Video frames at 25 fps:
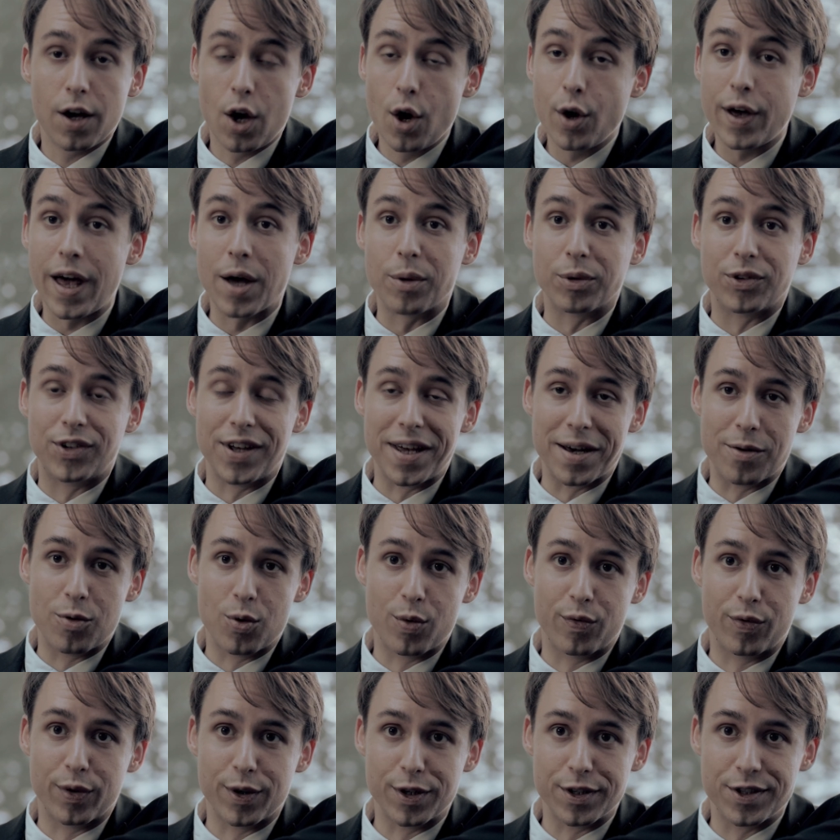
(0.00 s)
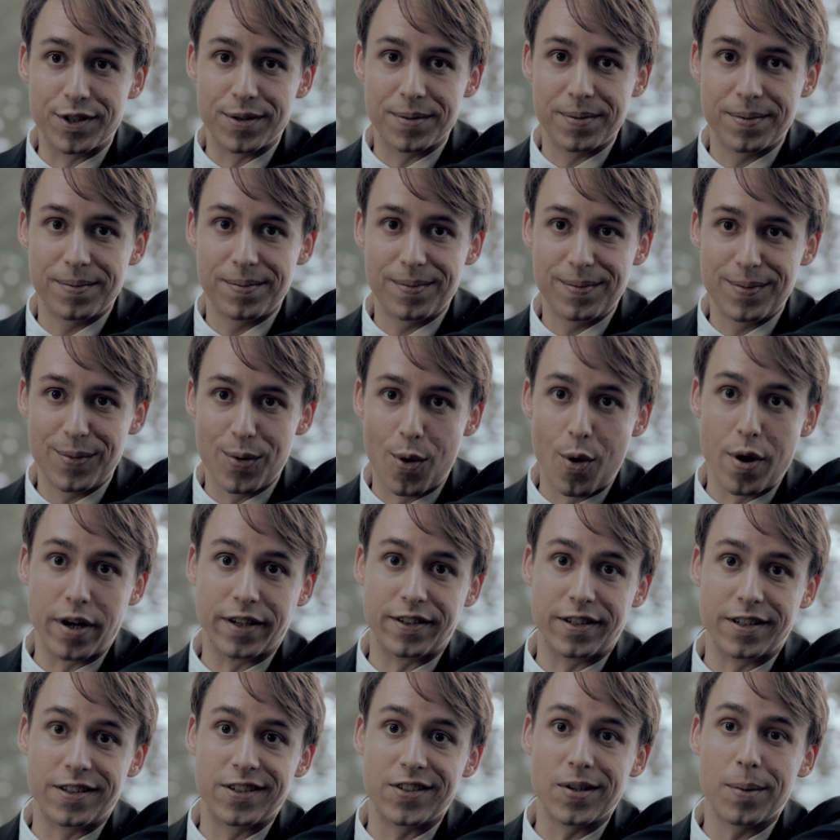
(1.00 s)
Account takeovers, or
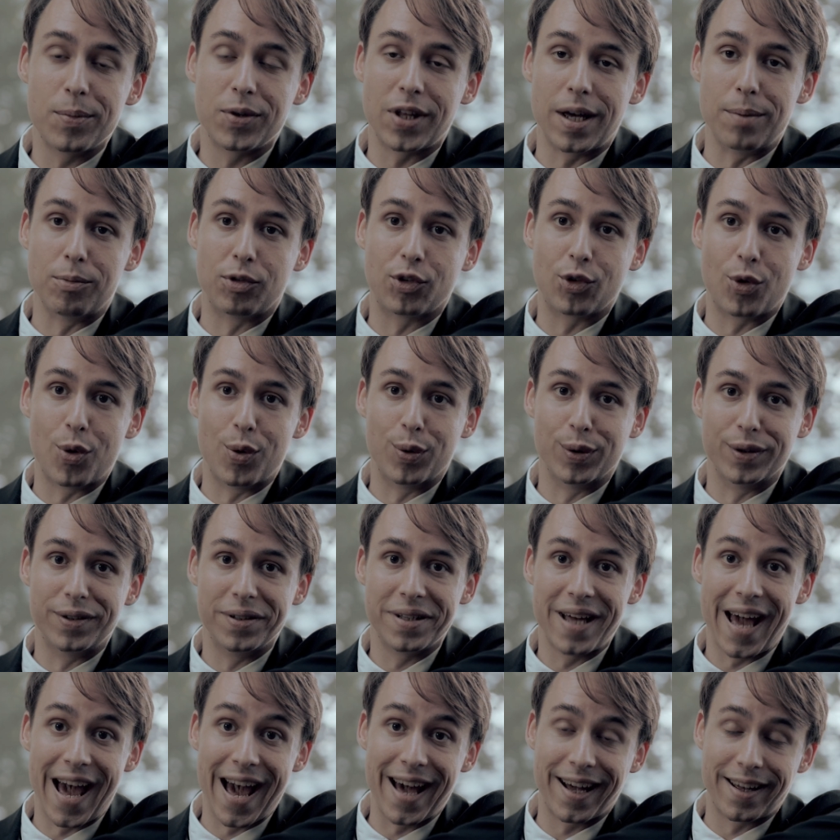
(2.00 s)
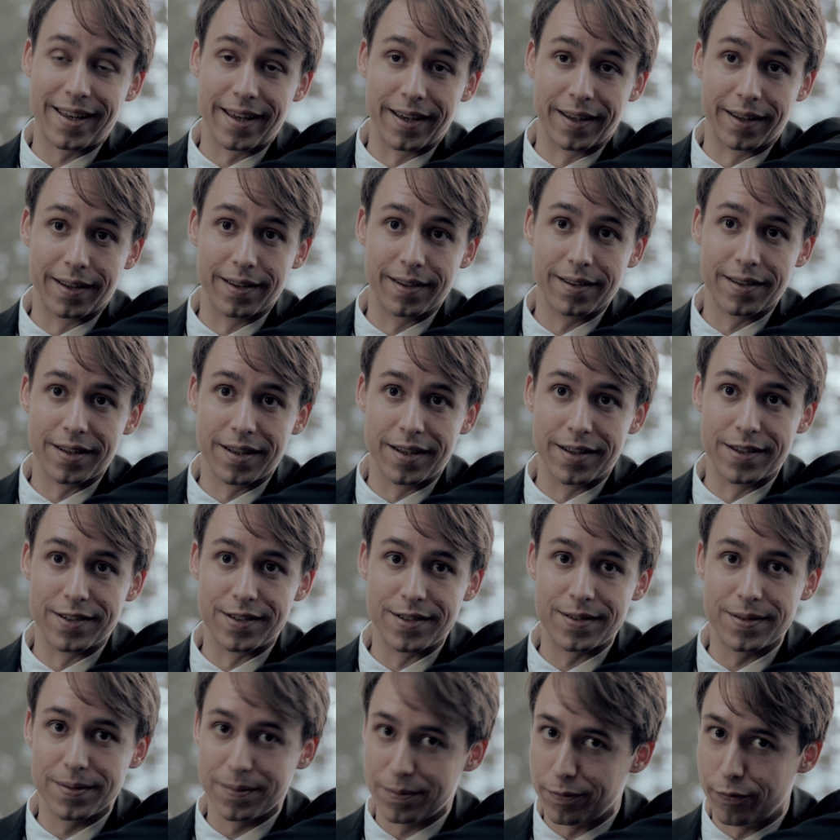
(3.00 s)
as it's sometimes called, hacking,
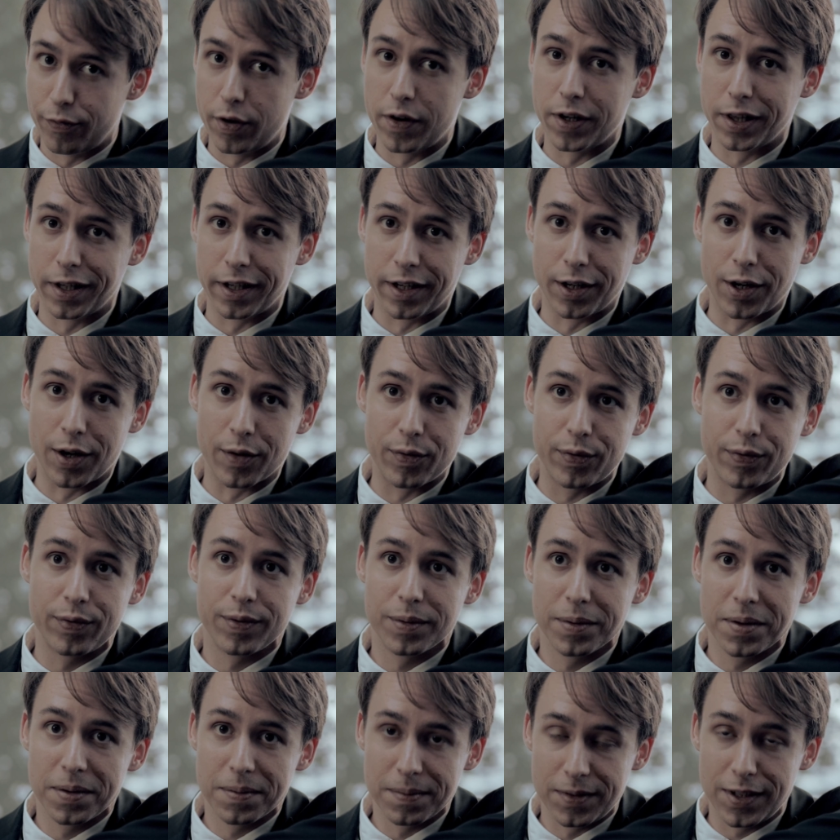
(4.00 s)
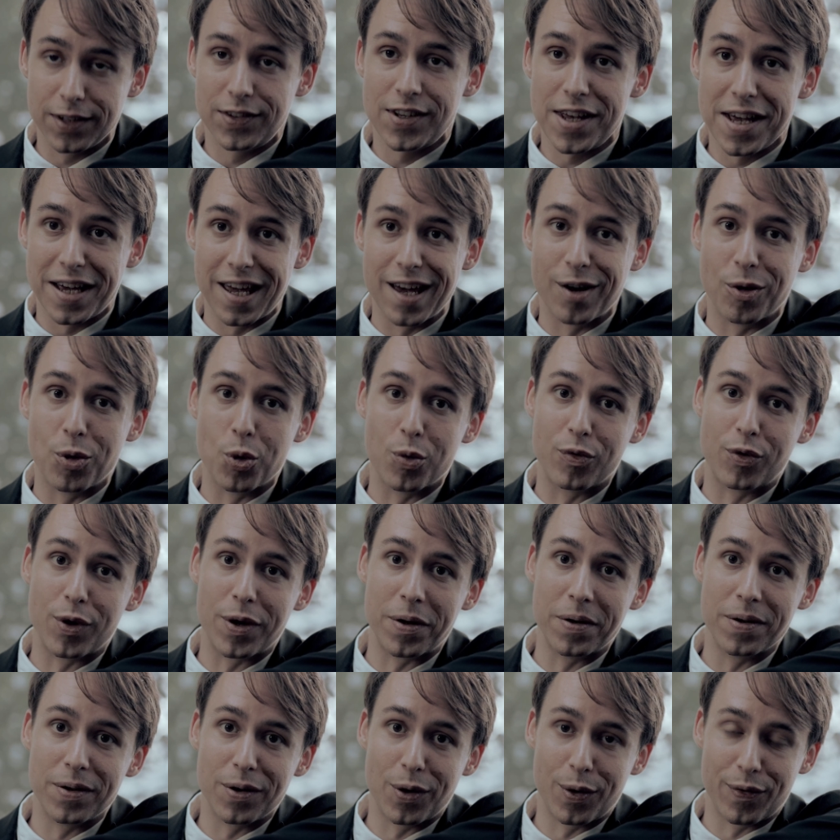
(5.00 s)
is, weirdly enough, the taking
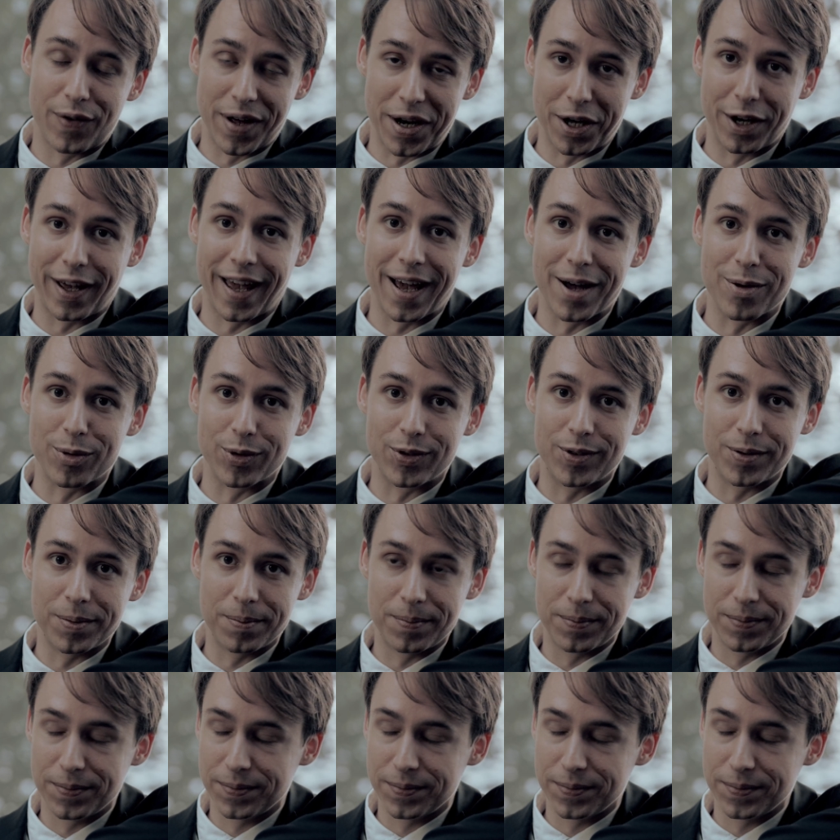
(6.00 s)
over of an account.